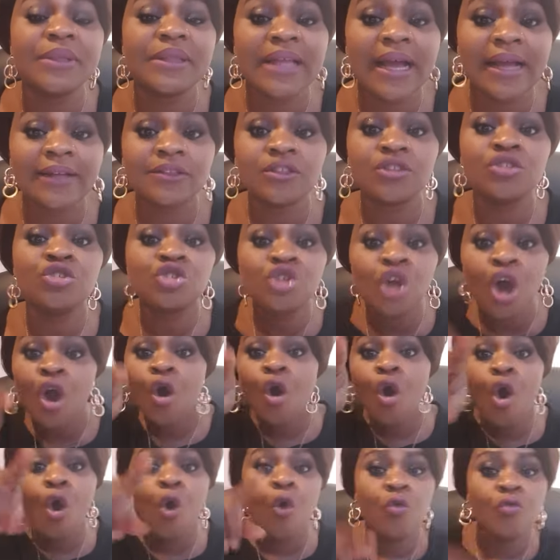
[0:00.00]
that, your
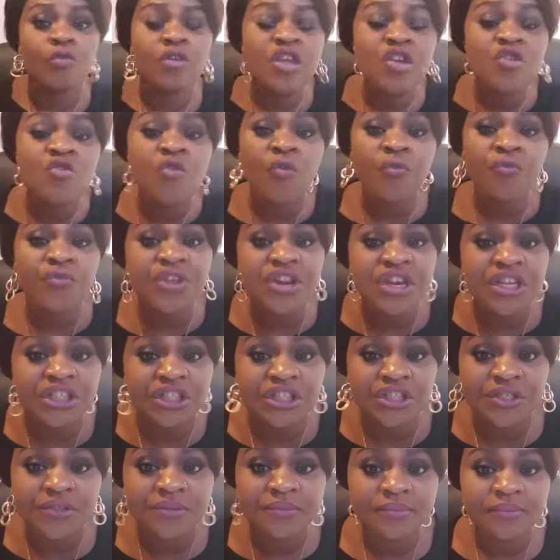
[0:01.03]
own, you go
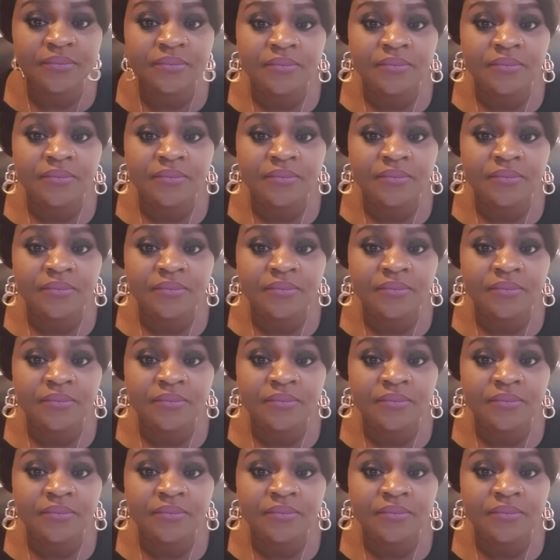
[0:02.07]
finish.